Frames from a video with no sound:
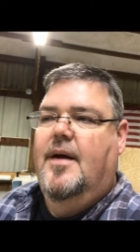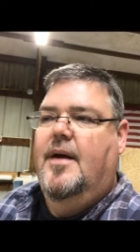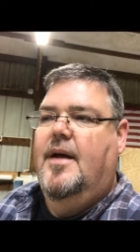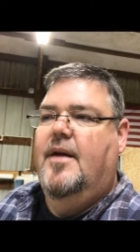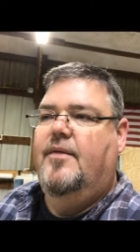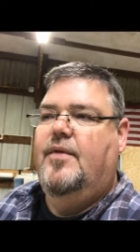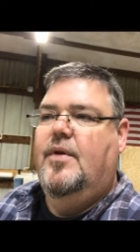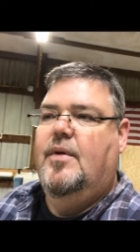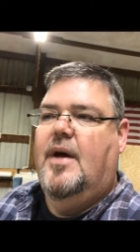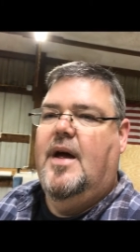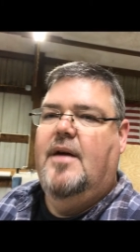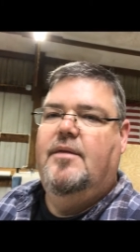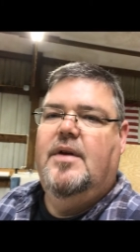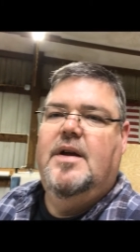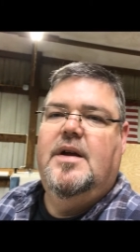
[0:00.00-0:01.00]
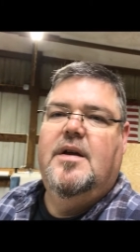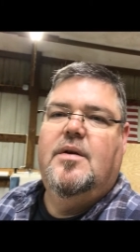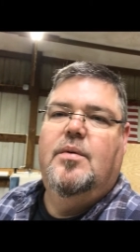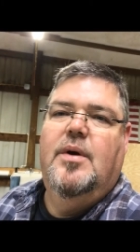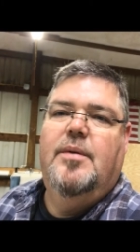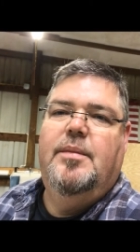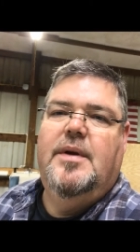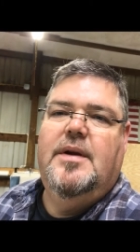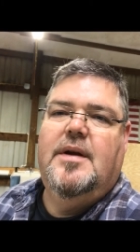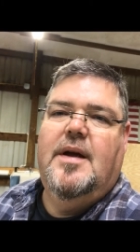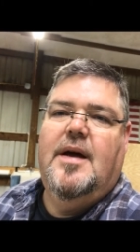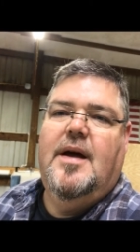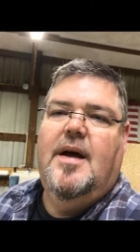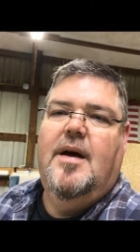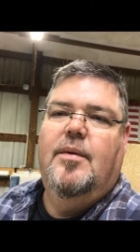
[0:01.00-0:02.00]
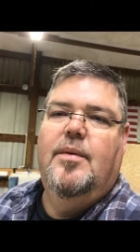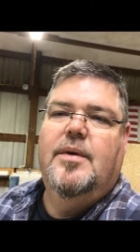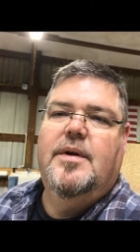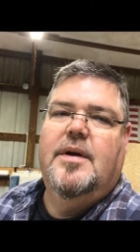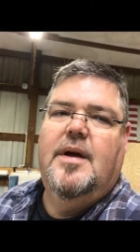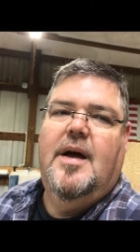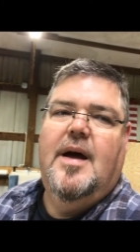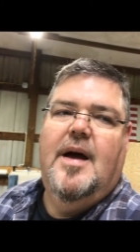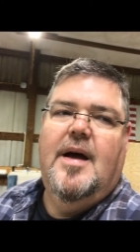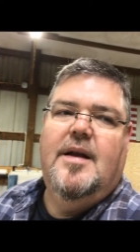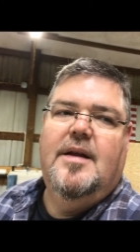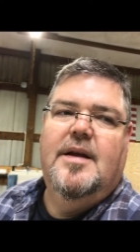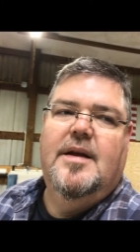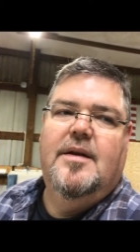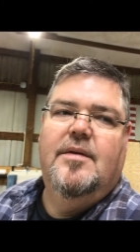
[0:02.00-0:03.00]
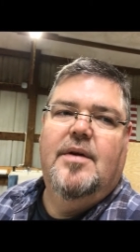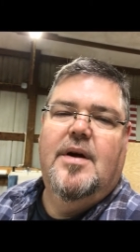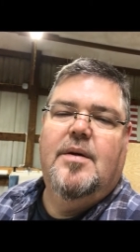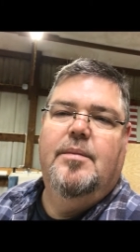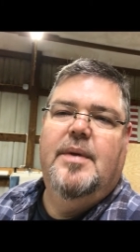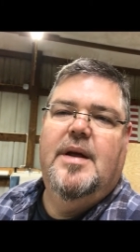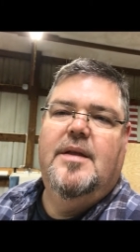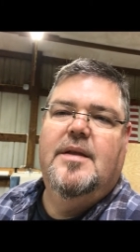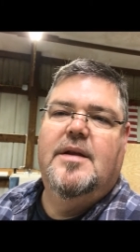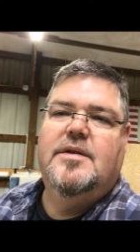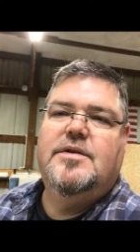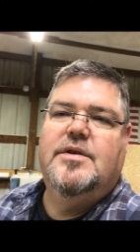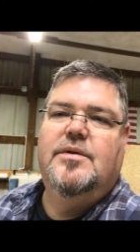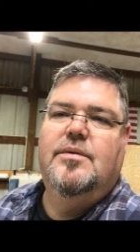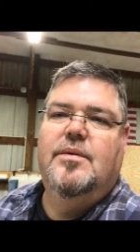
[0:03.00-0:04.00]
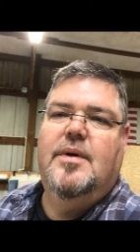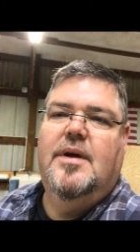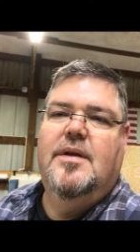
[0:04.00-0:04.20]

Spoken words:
If you have any equipment, I would highly recommend that you